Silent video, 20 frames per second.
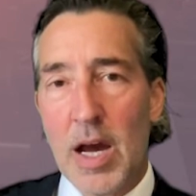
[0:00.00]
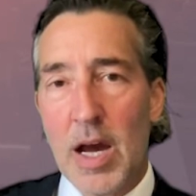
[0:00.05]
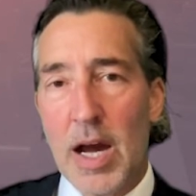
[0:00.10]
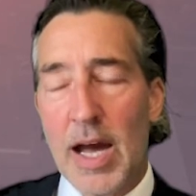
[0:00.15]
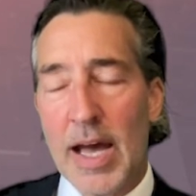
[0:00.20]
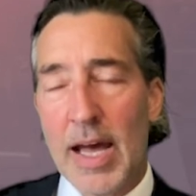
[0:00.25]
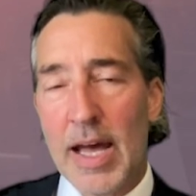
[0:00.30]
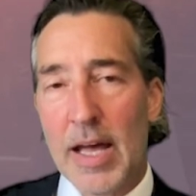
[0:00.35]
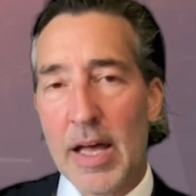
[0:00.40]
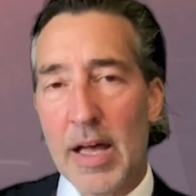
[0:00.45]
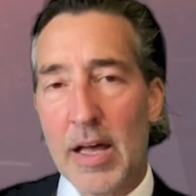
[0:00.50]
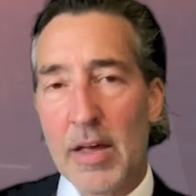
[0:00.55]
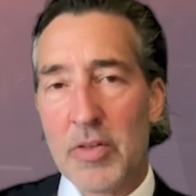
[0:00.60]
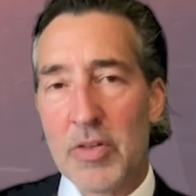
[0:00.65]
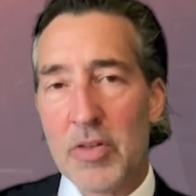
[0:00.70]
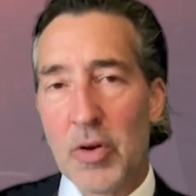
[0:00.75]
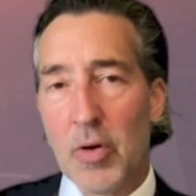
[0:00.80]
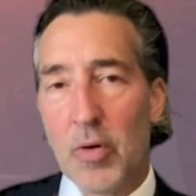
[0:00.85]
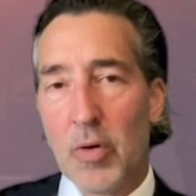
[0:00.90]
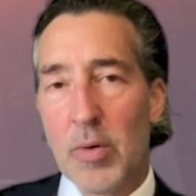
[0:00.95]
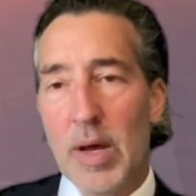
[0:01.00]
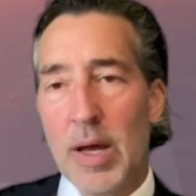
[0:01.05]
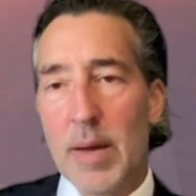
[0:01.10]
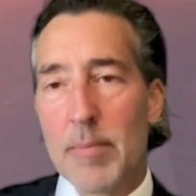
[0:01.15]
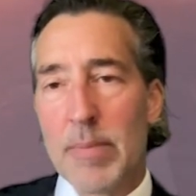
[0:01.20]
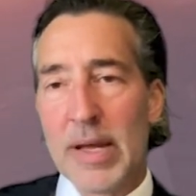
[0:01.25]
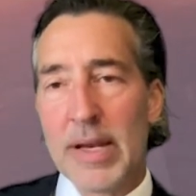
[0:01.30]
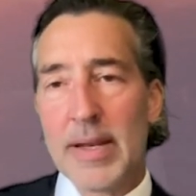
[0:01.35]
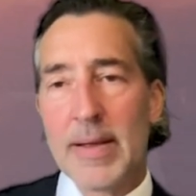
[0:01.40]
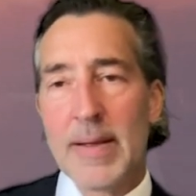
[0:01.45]

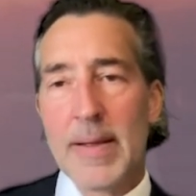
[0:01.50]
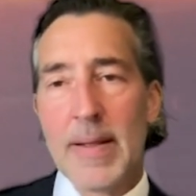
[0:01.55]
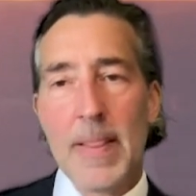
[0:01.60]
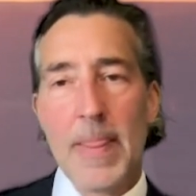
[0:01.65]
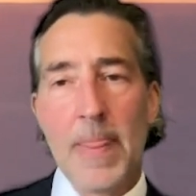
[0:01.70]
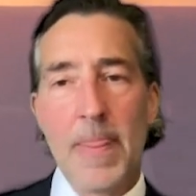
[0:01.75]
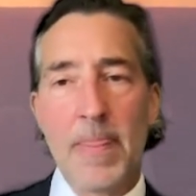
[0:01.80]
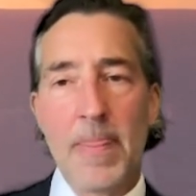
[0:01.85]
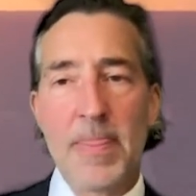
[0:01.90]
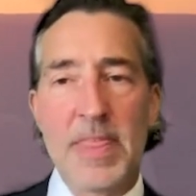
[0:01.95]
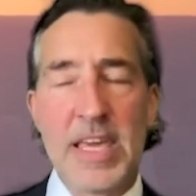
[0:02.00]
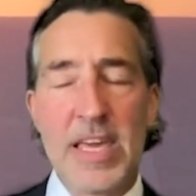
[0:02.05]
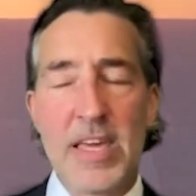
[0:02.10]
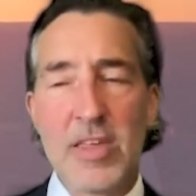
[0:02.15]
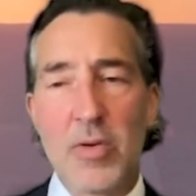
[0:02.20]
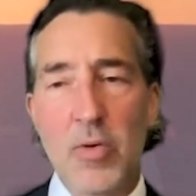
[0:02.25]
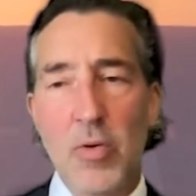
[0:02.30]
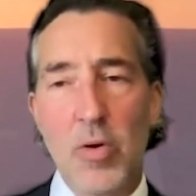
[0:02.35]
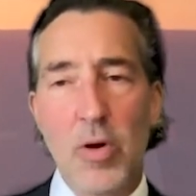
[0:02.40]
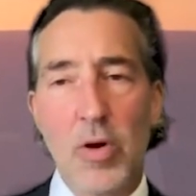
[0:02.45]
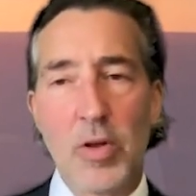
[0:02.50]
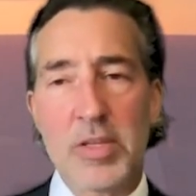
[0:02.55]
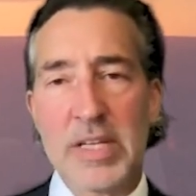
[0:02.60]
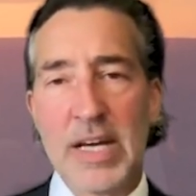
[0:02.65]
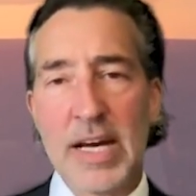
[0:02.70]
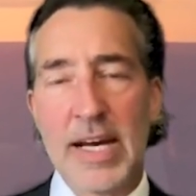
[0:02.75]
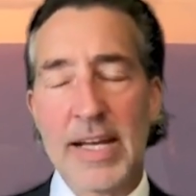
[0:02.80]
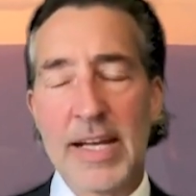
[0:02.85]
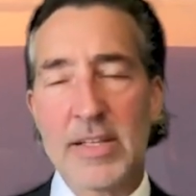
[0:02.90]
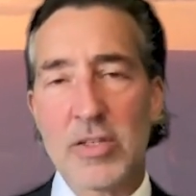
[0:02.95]
But these are all
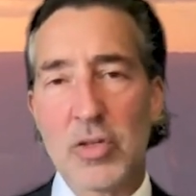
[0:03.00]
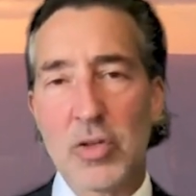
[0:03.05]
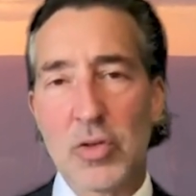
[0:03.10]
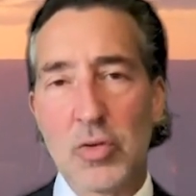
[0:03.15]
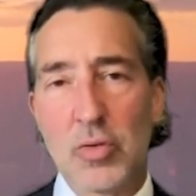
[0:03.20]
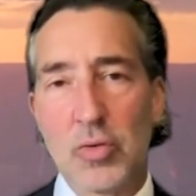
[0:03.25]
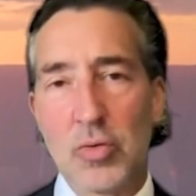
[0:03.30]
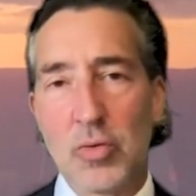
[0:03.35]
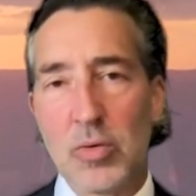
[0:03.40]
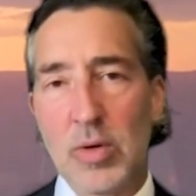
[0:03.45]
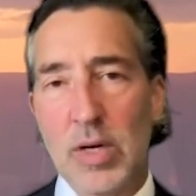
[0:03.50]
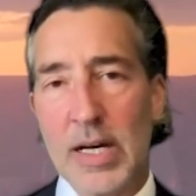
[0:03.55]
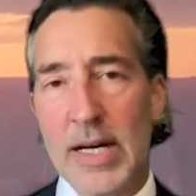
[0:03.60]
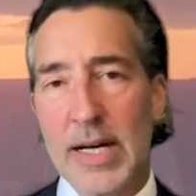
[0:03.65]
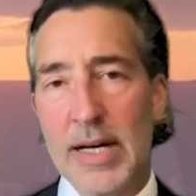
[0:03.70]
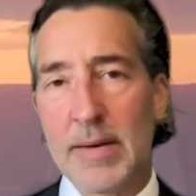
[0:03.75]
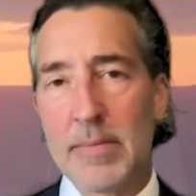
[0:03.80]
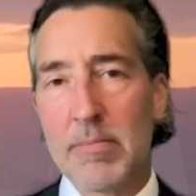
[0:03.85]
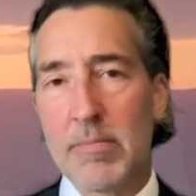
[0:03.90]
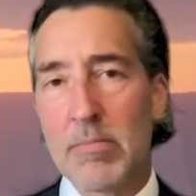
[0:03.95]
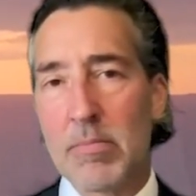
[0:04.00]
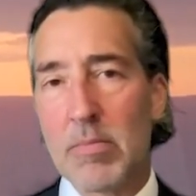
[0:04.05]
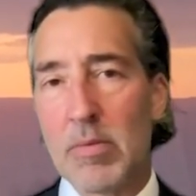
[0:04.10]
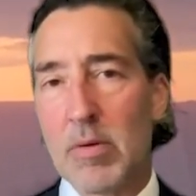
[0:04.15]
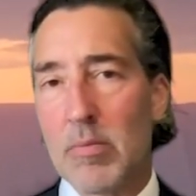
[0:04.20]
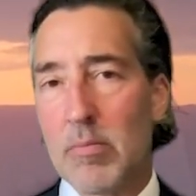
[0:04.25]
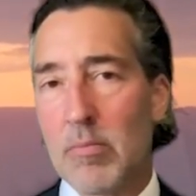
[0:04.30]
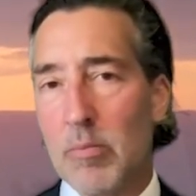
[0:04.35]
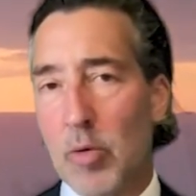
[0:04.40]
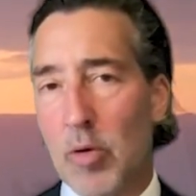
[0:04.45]
tied to
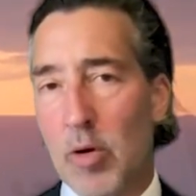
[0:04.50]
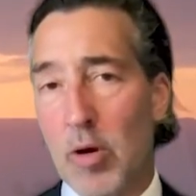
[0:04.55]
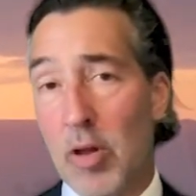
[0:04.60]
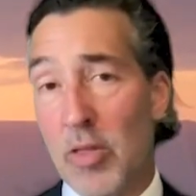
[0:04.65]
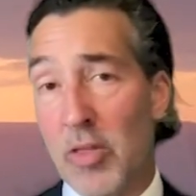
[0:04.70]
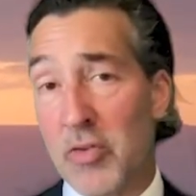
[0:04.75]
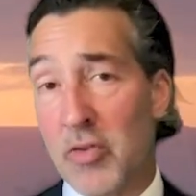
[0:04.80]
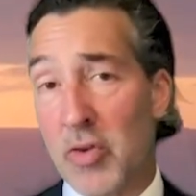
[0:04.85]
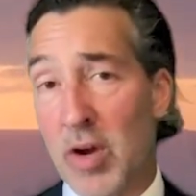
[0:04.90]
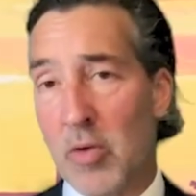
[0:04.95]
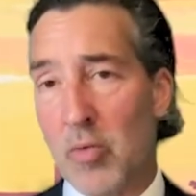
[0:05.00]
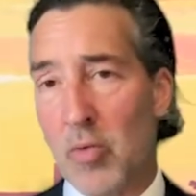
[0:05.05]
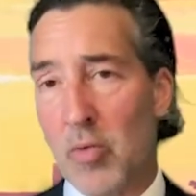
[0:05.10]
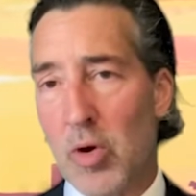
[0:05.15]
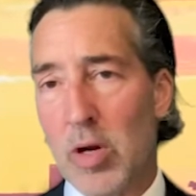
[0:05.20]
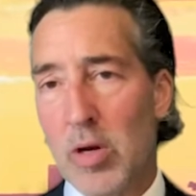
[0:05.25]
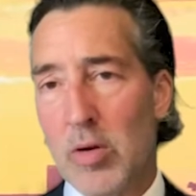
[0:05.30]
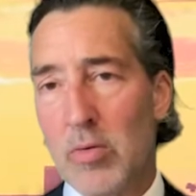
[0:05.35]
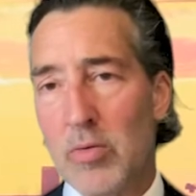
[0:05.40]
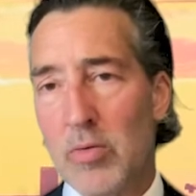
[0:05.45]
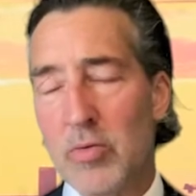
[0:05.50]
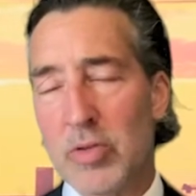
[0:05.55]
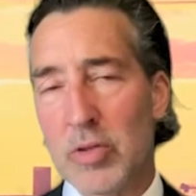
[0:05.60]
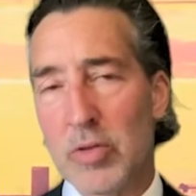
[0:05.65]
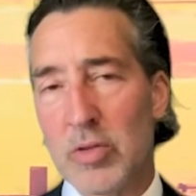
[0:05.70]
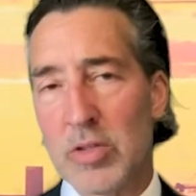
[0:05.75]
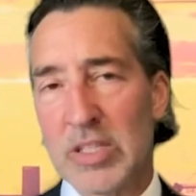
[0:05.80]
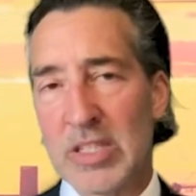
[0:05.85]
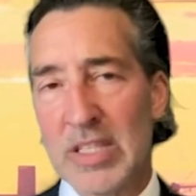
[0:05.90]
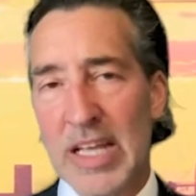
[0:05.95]
more on the drug war.
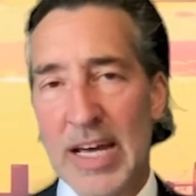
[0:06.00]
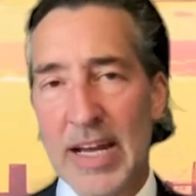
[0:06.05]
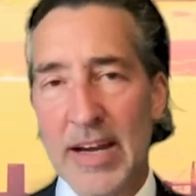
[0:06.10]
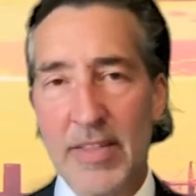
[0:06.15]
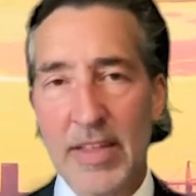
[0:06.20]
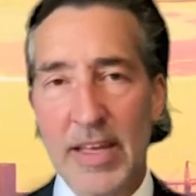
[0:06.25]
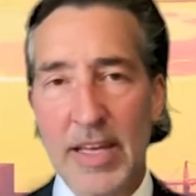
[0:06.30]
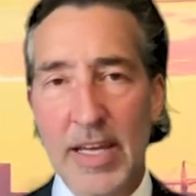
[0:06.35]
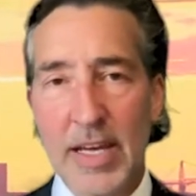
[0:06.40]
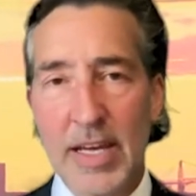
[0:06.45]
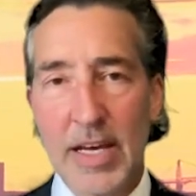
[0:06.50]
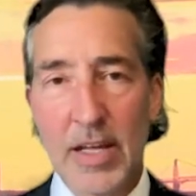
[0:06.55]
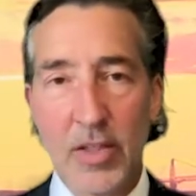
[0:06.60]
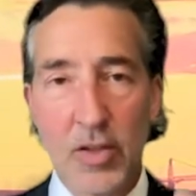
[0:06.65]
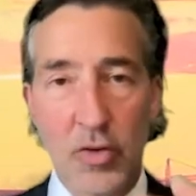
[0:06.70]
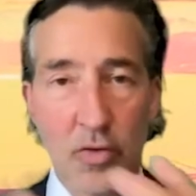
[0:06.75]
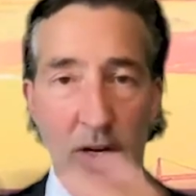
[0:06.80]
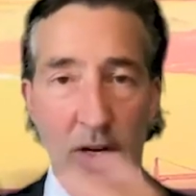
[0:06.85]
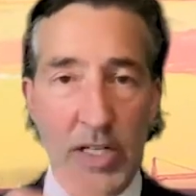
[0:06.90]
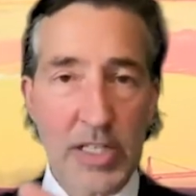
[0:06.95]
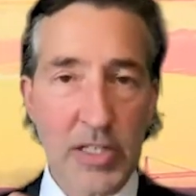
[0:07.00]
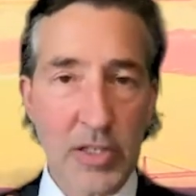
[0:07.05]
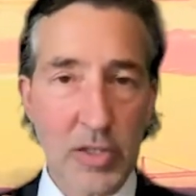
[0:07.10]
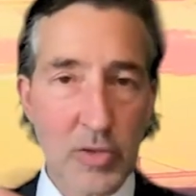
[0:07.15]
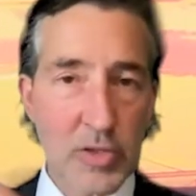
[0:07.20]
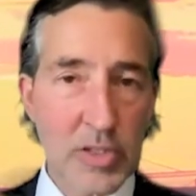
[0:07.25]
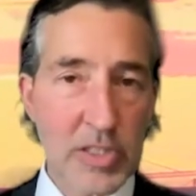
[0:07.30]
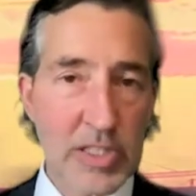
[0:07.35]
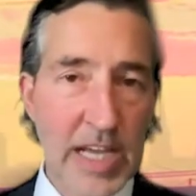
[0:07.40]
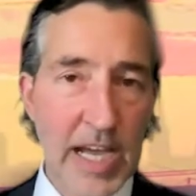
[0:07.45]
So it's a lot of the drug
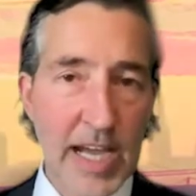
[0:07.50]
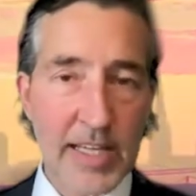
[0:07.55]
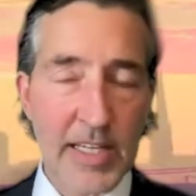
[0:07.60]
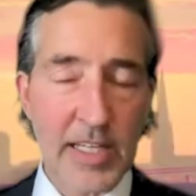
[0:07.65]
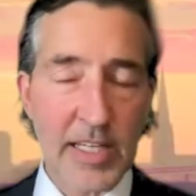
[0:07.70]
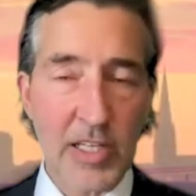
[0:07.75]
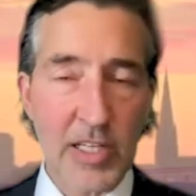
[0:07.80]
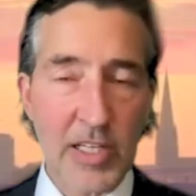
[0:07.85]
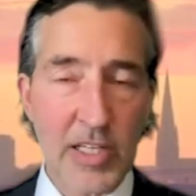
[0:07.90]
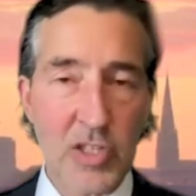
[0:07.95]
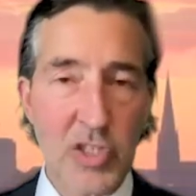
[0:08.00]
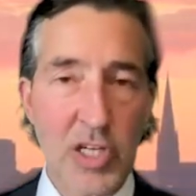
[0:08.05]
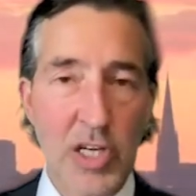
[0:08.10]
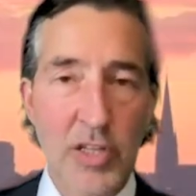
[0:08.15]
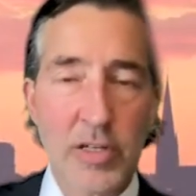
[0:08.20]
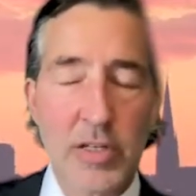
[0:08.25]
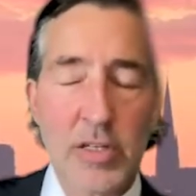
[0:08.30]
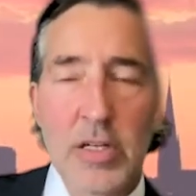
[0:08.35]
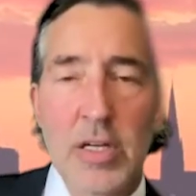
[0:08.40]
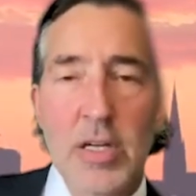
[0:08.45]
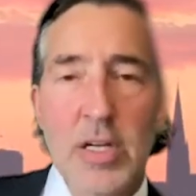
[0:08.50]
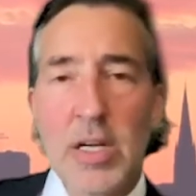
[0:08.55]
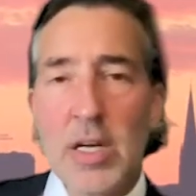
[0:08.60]
dealers attacking each other.